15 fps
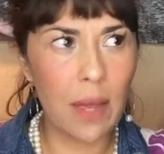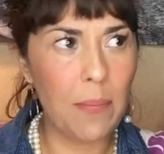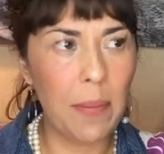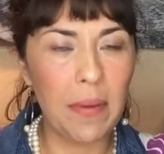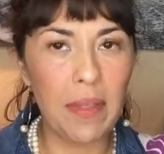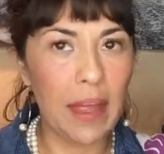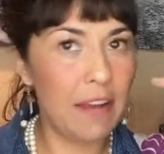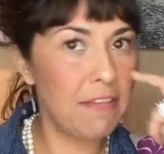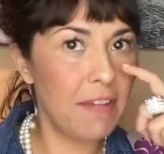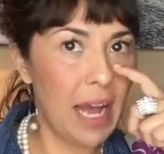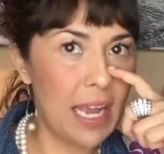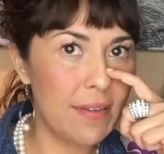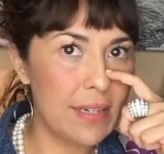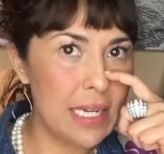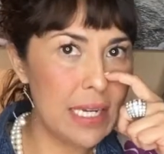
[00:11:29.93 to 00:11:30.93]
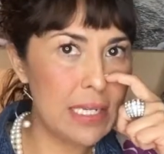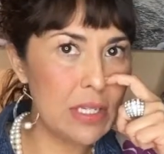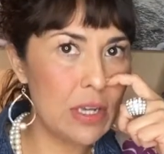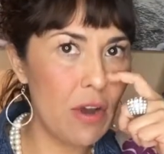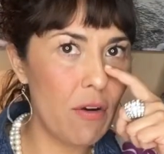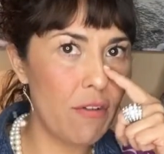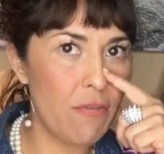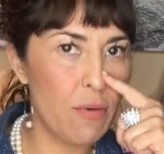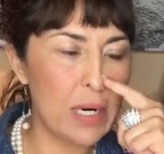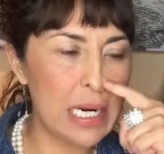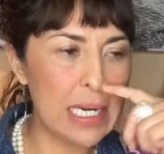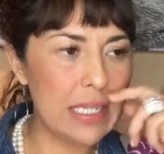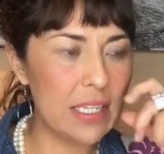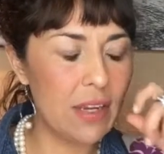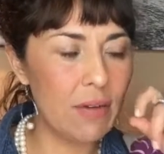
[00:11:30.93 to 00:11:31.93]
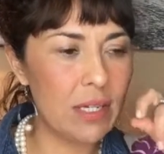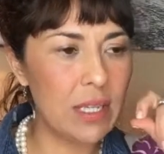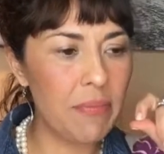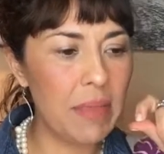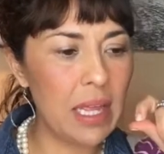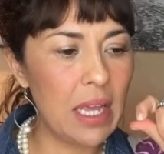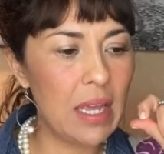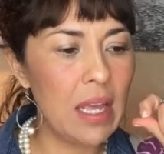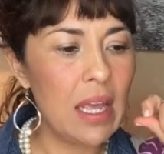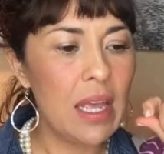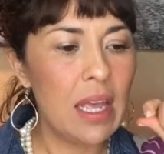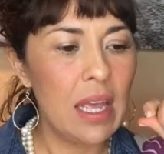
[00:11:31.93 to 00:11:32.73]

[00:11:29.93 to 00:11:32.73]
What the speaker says: maybe like 5 days ago or 4 days ago or something.